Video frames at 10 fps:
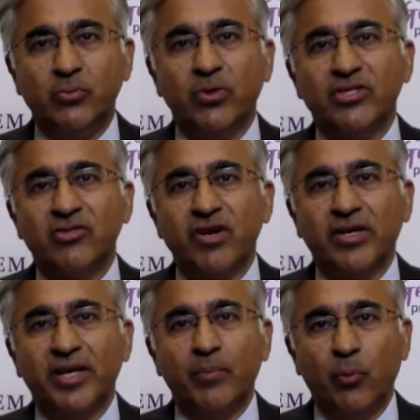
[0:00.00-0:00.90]
we're
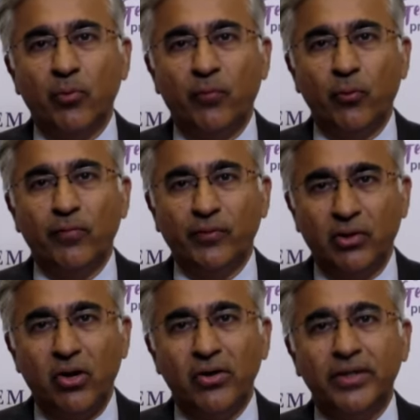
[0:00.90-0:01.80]
constructing a portfolio for the
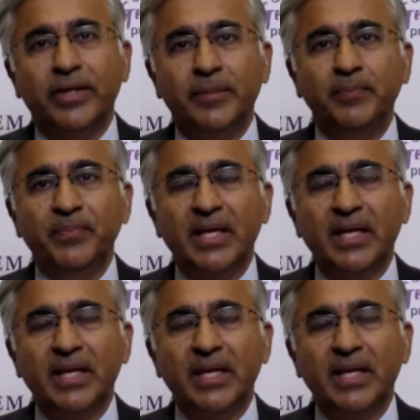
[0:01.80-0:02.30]
long term.